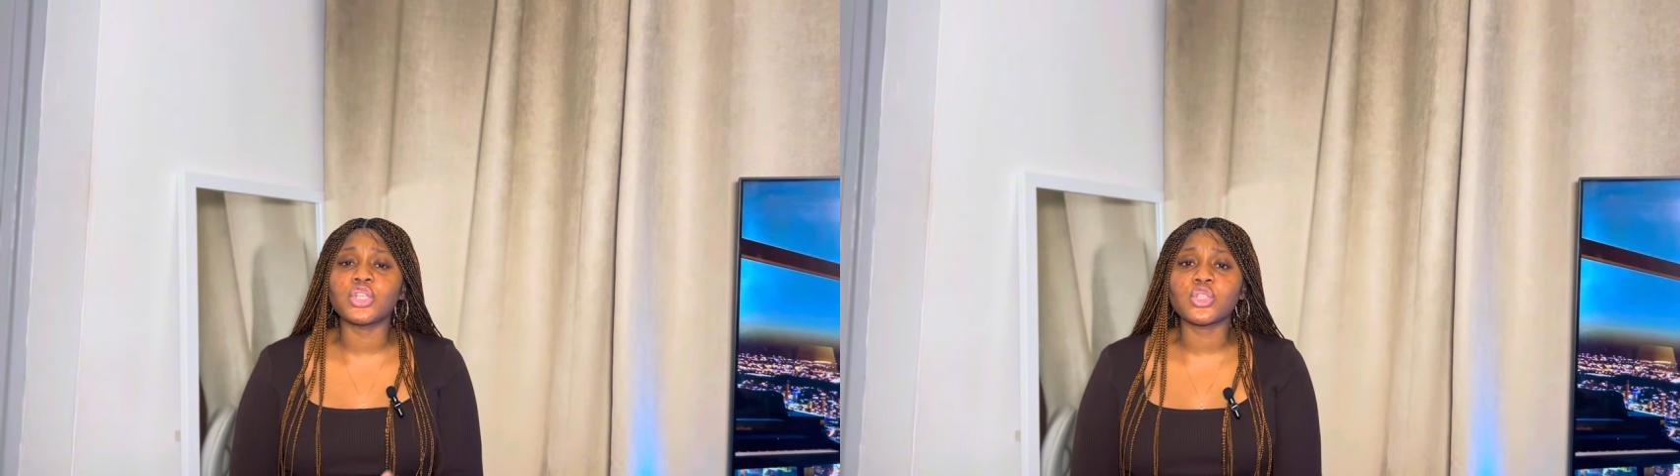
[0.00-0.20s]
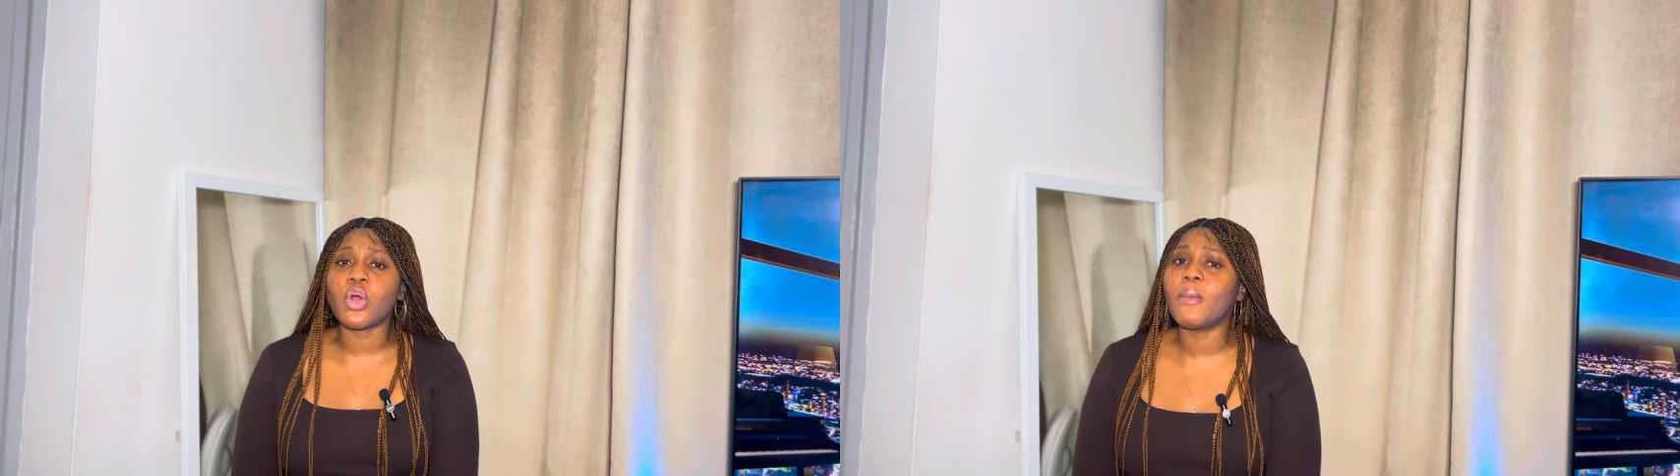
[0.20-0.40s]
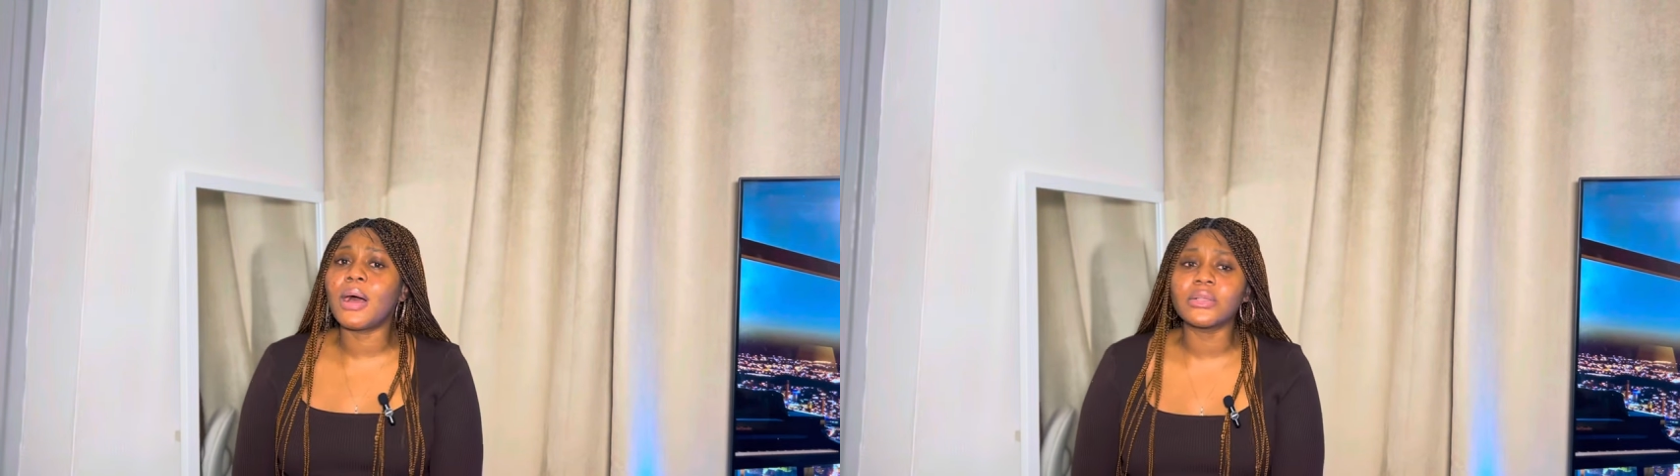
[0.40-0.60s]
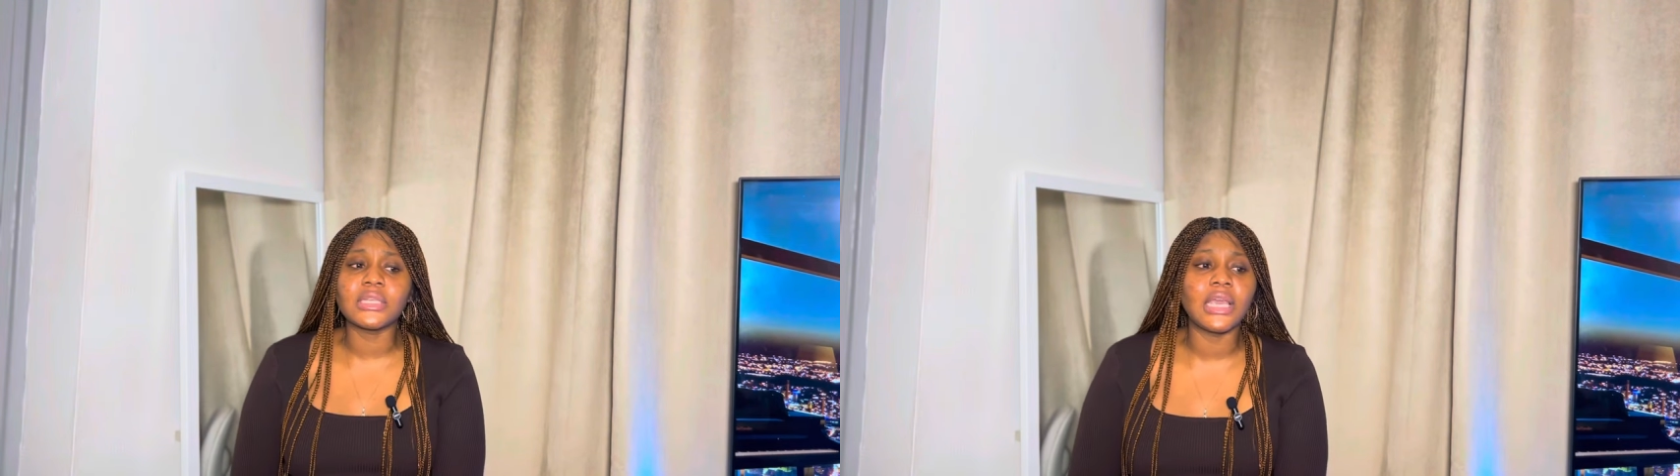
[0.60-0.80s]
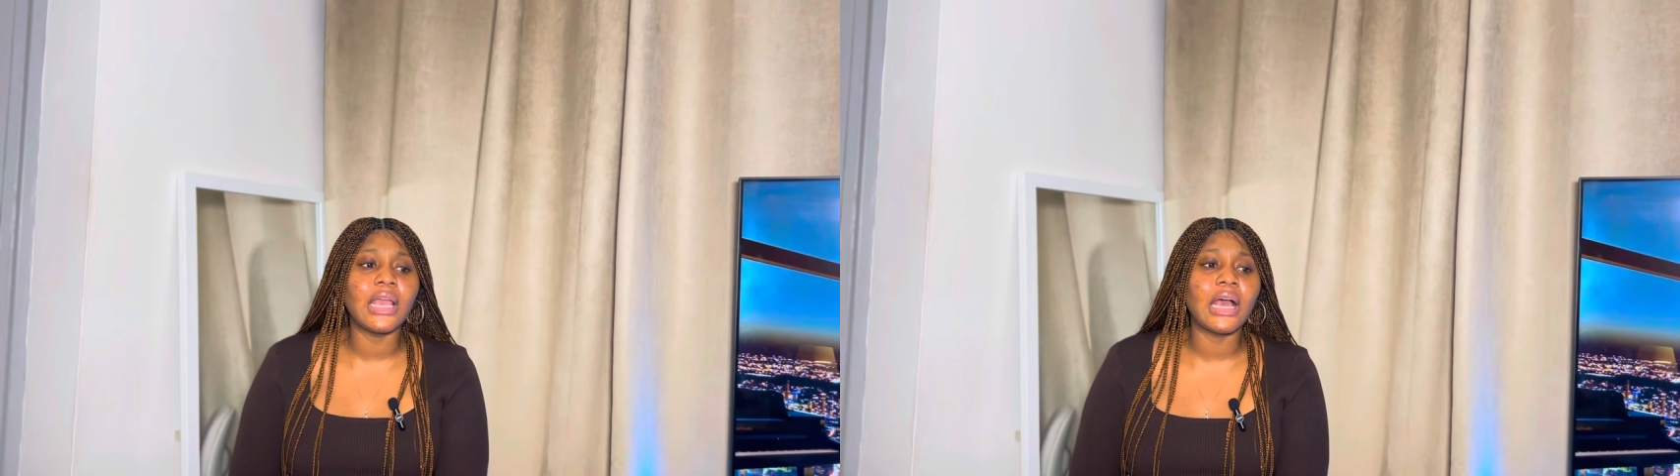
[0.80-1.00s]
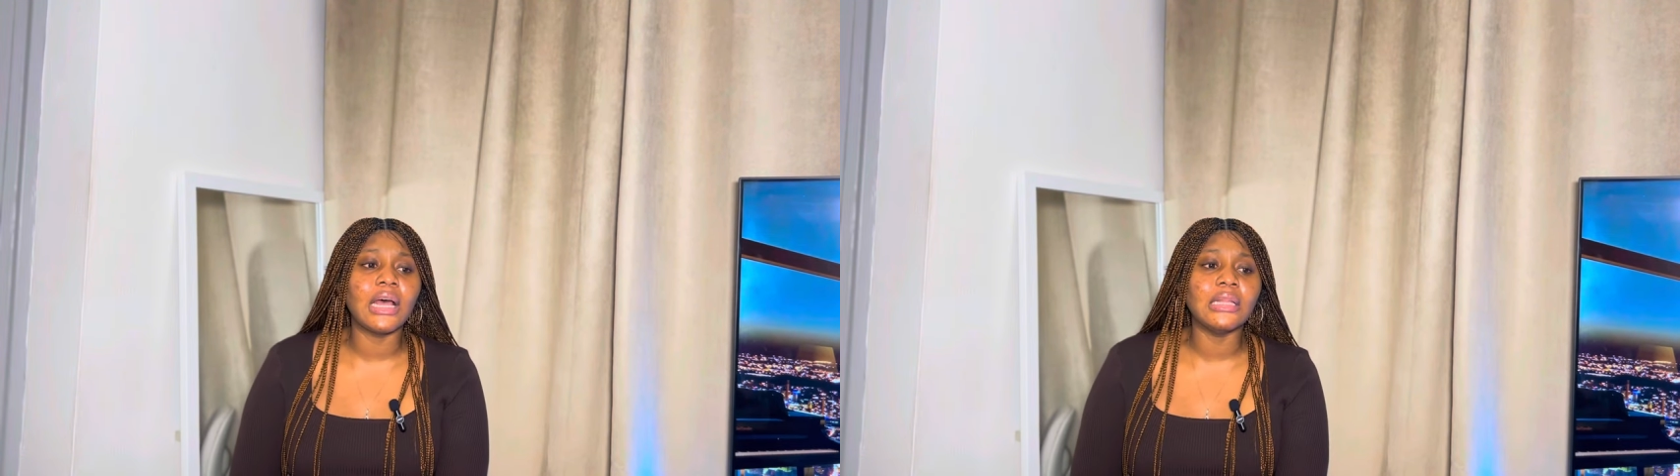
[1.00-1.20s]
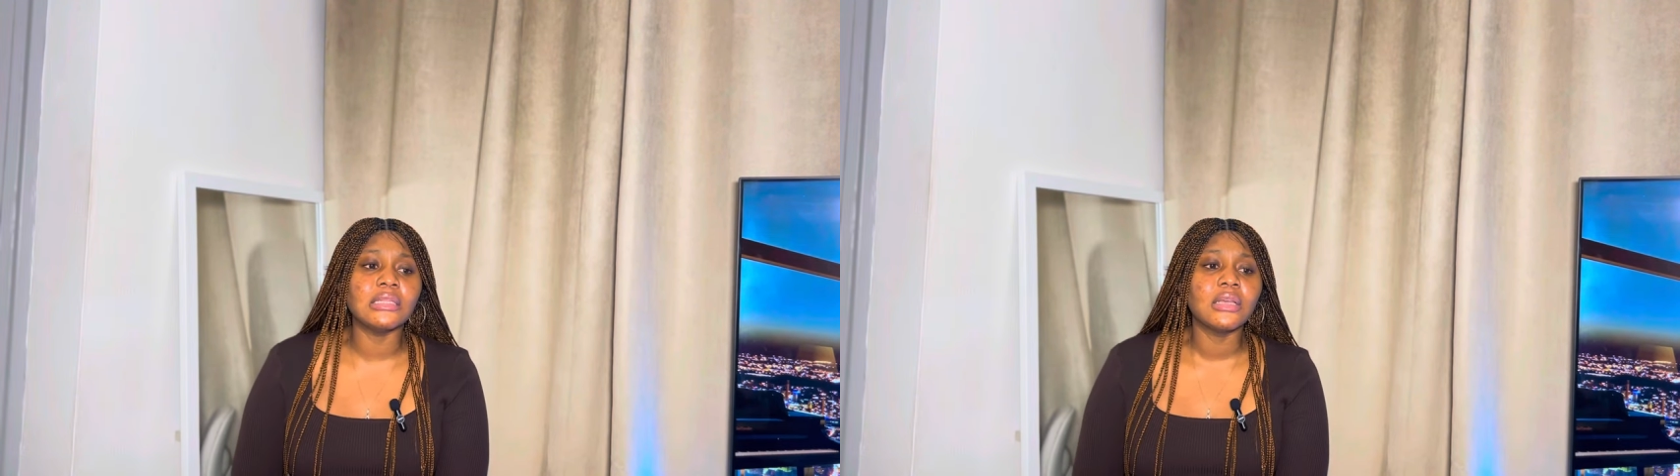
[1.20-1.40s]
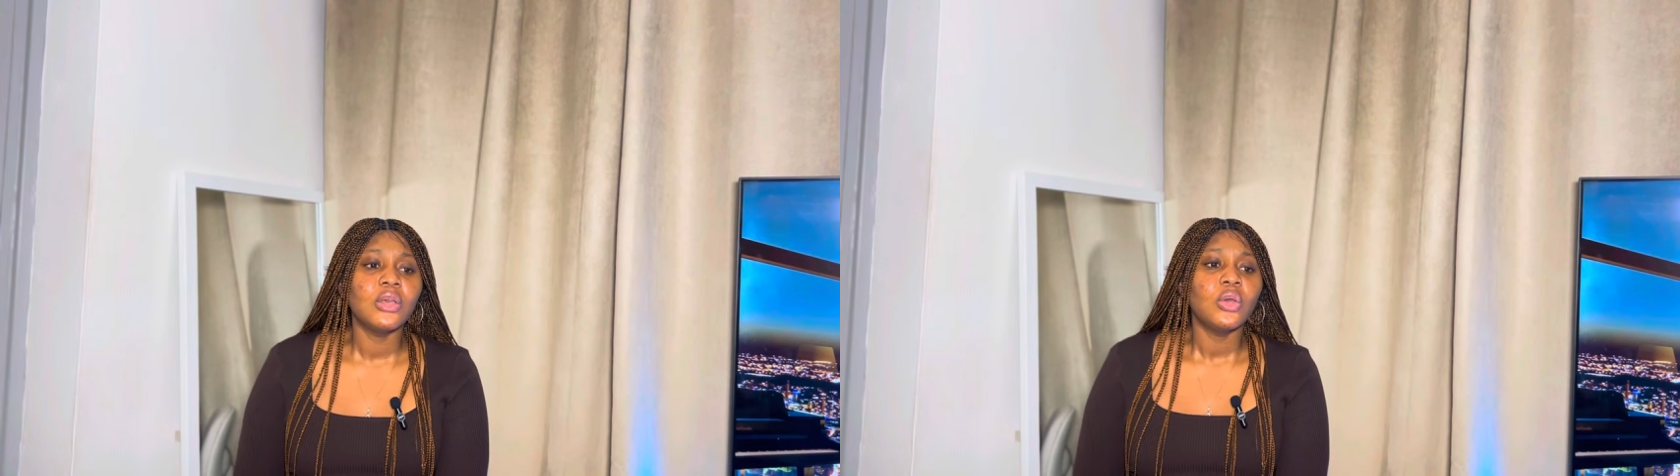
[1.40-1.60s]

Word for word: just come out here and